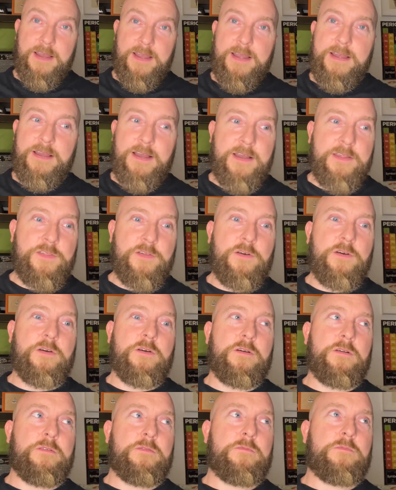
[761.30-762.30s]
I
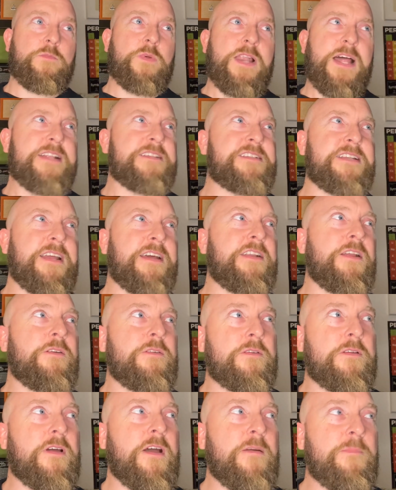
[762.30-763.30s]
thought, well, actually,
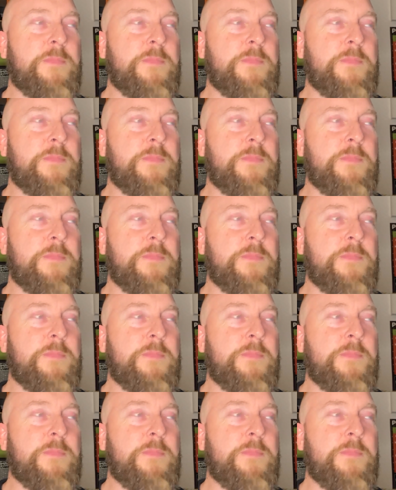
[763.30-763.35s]
I've